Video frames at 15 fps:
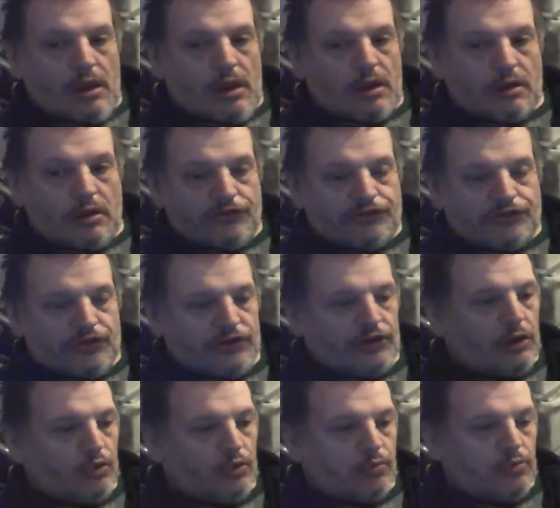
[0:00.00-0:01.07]
can't seem to
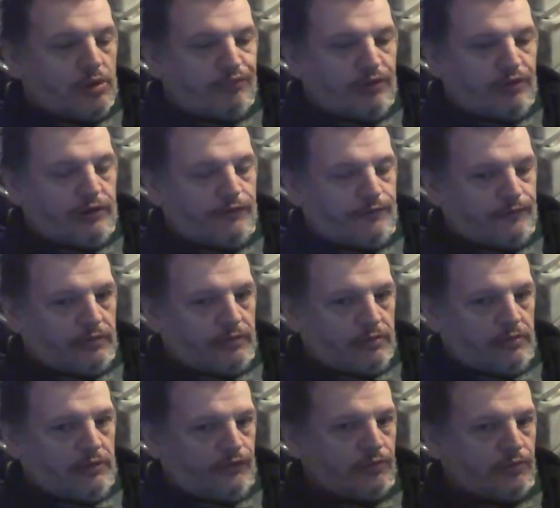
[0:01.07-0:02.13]
hold my breath
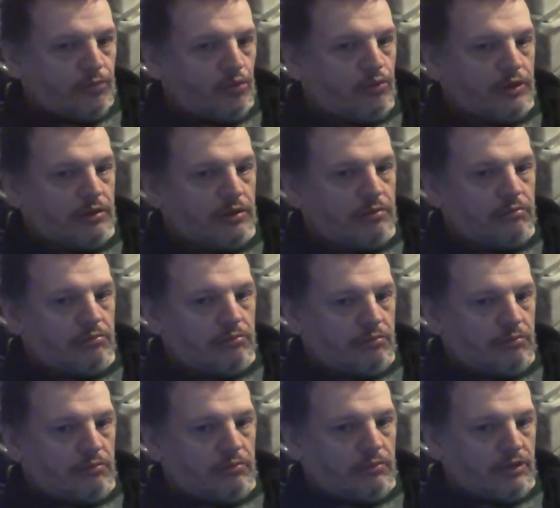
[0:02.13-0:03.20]
for more than
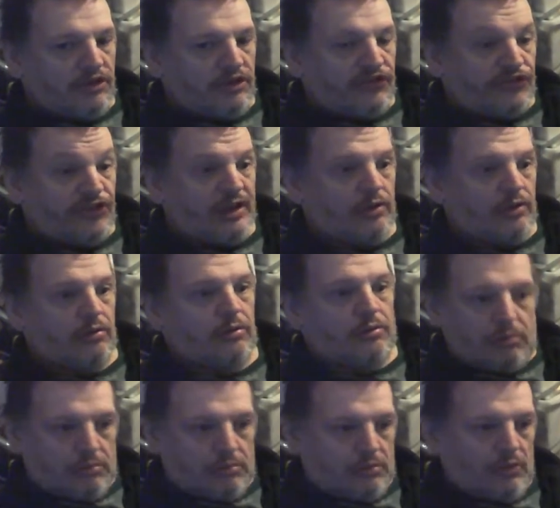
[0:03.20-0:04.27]
a second
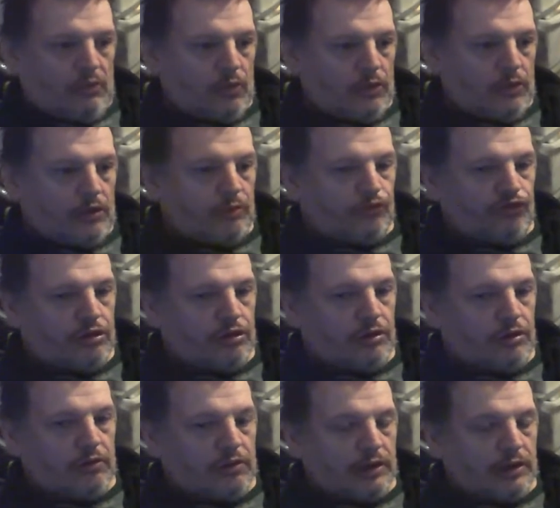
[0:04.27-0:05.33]
when I'm trying to
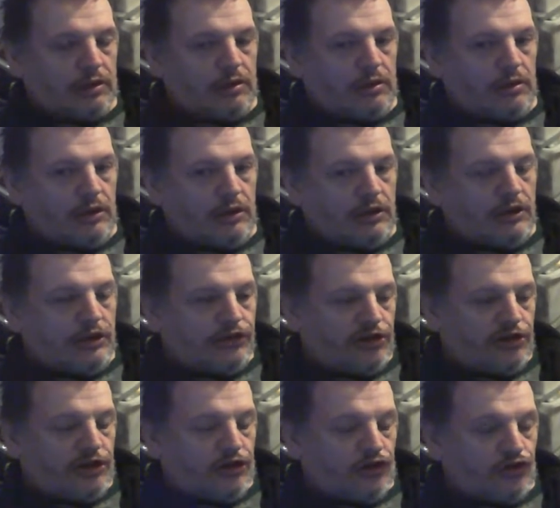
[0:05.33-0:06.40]
like
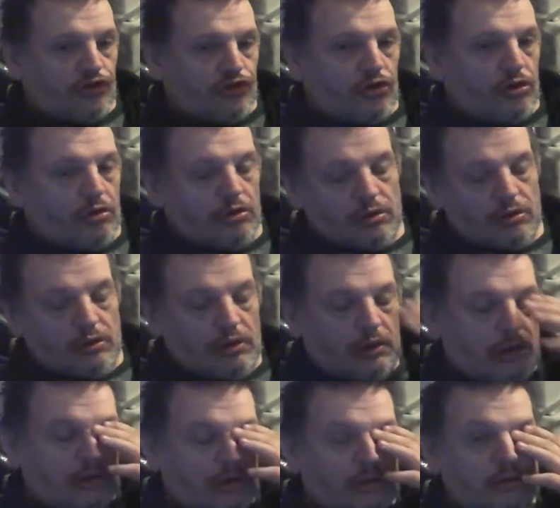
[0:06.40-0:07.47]
take a shot,
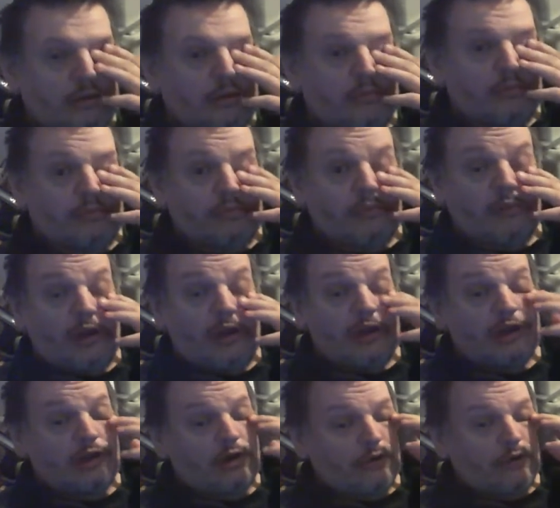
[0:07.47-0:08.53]
any
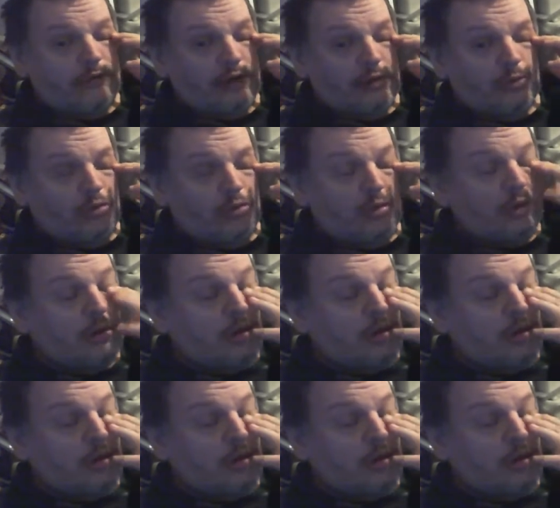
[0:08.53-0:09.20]
kind of animal.